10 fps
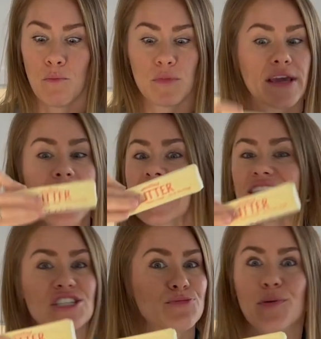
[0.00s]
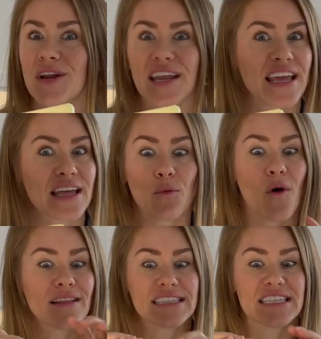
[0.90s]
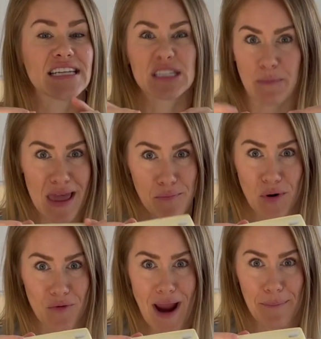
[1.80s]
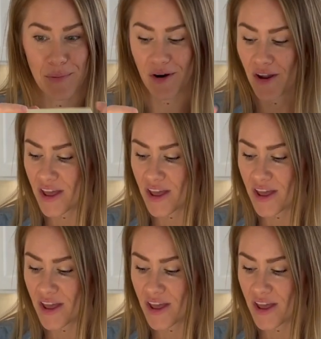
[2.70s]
you can't just put it in while it's in its paper wrapper.